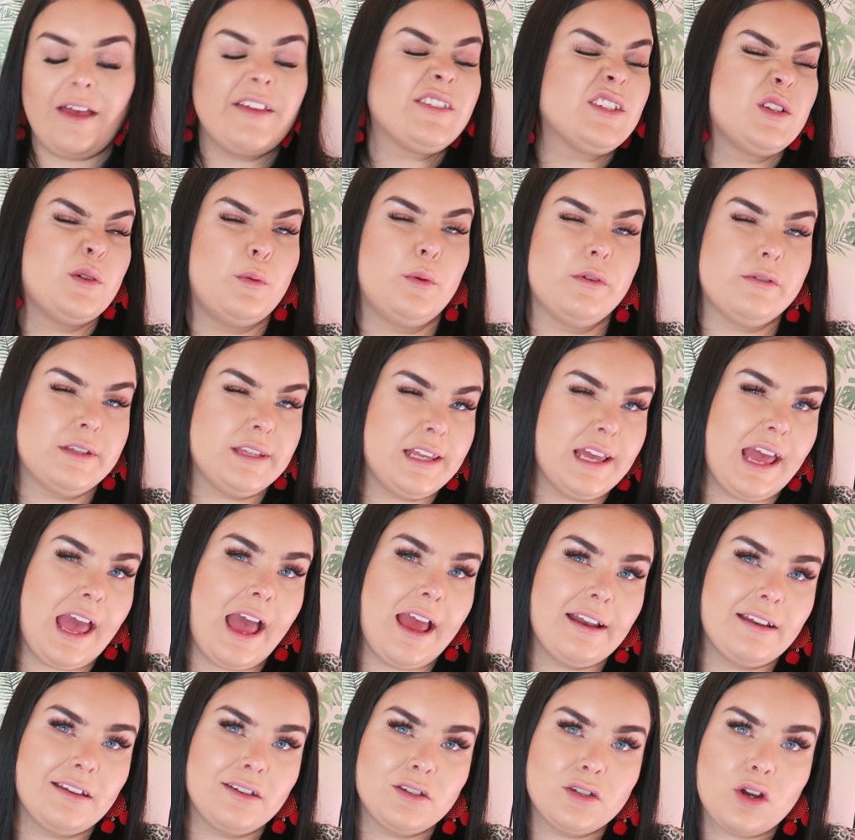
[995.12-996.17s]
towards the
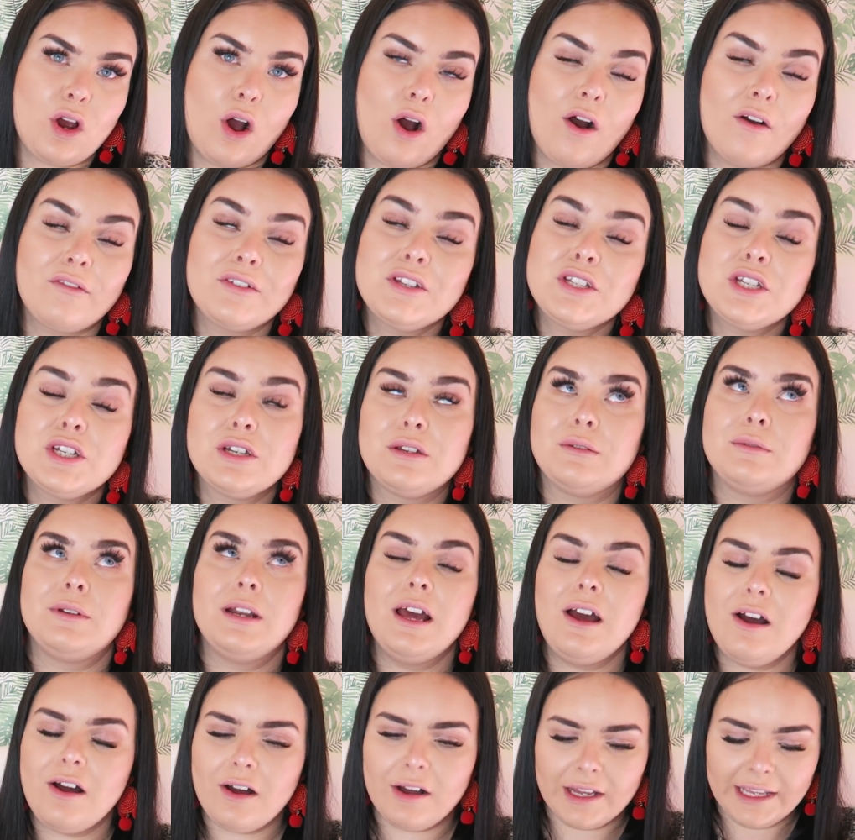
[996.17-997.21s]
end of
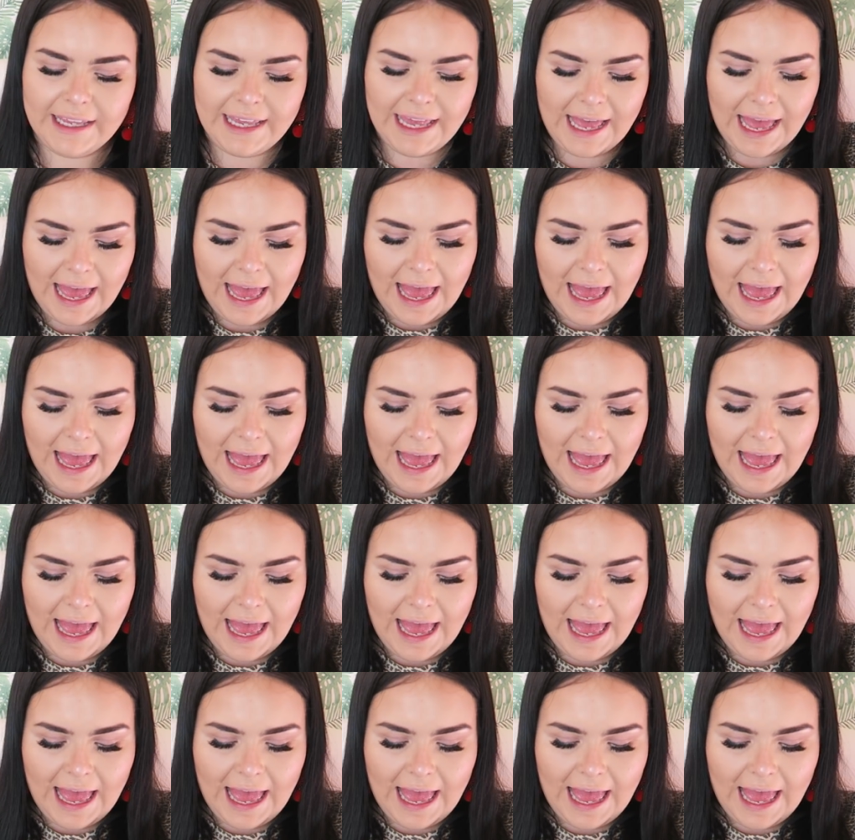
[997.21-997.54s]
July,